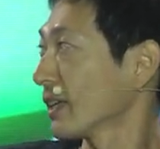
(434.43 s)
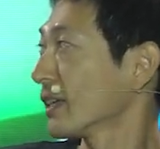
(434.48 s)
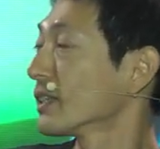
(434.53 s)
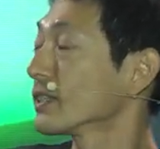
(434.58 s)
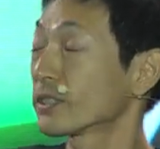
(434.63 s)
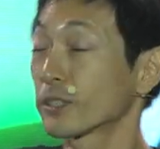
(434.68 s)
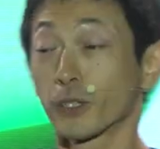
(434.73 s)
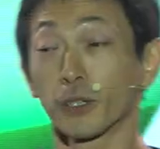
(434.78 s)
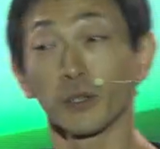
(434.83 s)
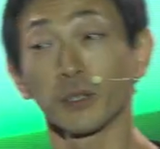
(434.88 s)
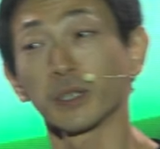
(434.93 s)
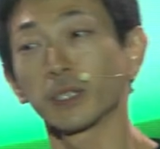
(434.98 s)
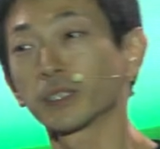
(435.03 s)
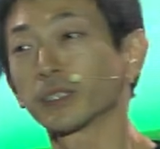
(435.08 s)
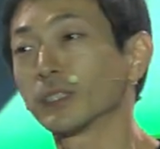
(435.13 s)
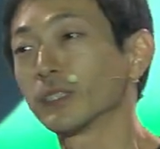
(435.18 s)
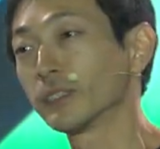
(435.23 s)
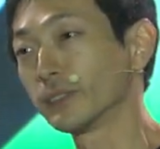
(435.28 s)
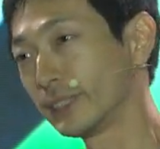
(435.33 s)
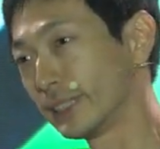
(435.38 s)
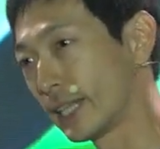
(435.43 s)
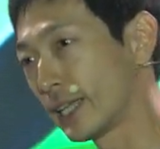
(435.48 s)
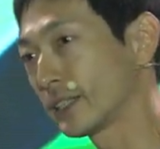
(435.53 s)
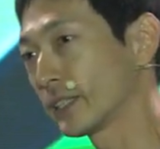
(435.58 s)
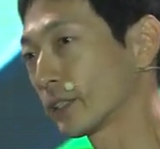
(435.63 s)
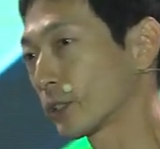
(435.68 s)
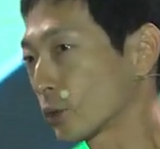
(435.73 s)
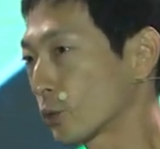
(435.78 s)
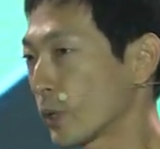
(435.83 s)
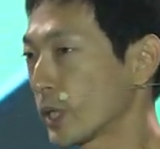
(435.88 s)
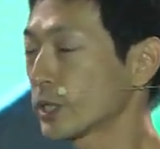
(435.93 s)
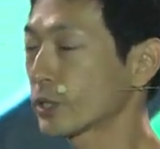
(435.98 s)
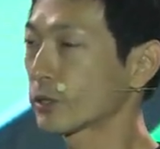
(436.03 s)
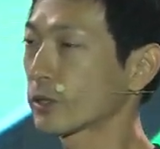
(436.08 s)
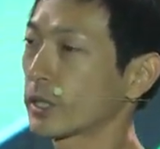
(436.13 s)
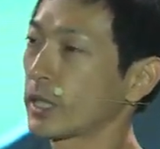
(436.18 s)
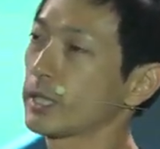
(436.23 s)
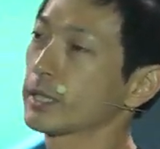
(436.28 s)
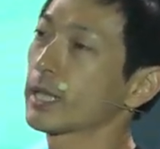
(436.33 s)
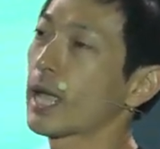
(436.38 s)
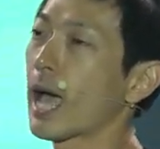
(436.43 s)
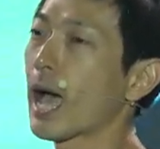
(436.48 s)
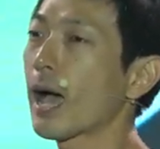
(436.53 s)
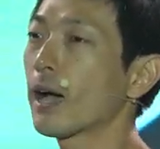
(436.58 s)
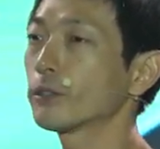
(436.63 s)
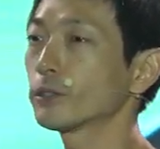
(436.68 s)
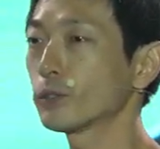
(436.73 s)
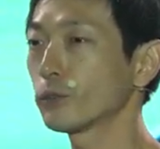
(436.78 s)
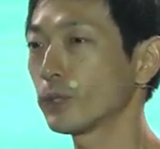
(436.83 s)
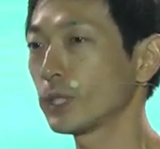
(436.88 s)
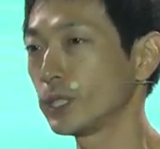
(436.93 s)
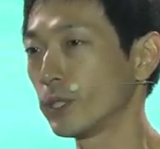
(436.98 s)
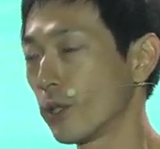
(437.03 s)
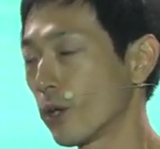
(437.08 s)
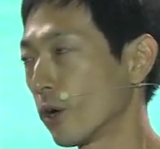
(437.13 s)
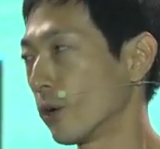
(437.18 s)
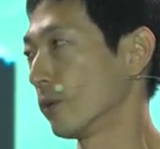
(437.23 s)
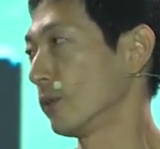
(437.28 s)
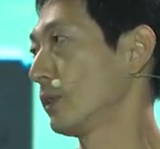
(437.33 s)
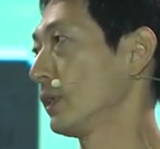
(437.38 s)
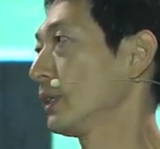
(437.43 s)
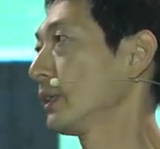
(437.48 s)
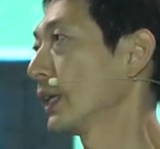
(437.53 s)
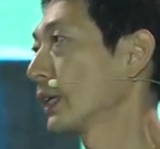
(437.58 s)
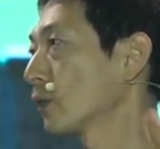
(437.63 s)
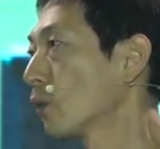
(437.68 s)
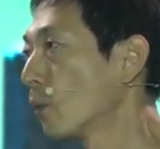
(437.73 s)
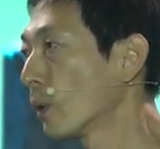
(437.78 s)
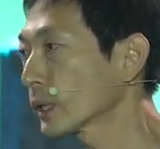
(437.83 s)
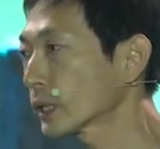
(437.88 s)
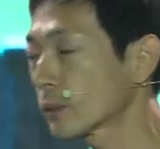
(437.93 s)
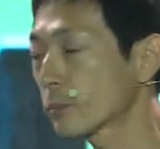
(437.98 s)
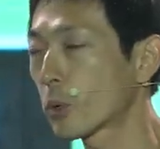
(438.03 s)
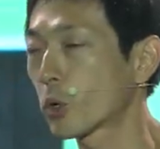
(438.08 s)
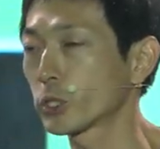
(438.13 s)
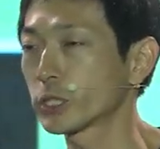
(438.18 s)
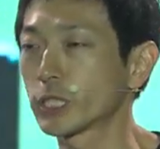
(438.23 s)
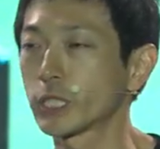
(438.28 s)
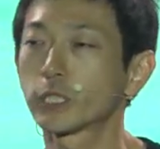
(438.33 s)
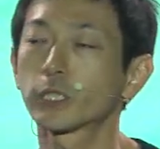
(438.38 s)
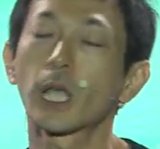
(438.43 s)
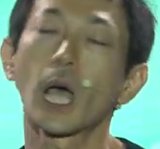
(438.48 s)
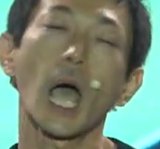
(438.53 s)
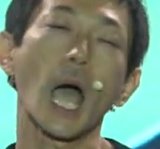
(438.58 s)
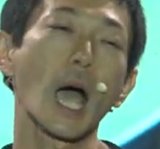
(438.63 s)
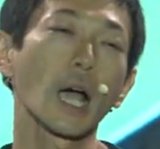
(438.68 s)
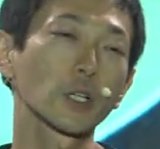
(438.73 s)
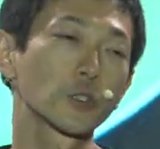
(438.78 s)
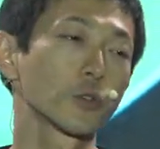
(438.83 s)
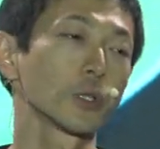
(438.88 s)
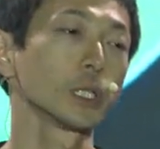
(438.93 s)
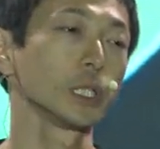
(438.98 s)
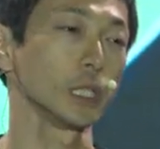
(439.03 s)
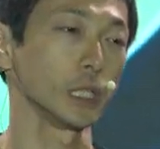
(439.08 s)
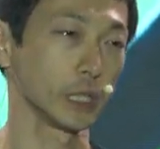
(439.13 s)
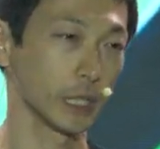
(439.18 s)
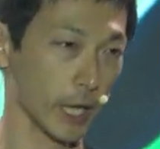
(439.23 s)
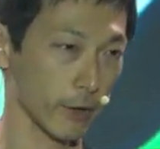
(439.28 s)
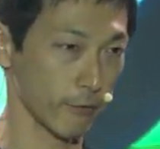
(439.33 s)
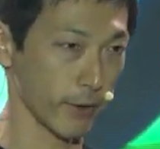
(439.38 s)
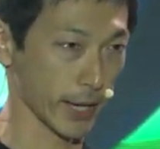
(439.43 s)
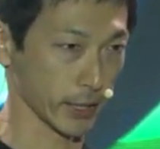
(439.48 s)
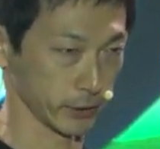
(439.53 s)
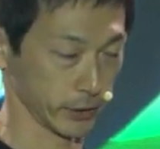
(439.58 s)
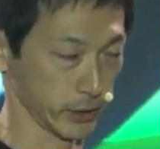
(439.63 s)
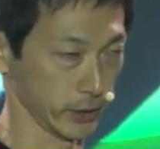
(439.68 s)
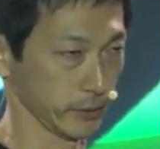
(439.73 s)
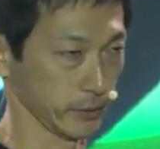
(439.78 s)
So a related question is, how do we know what policies are actually in effect?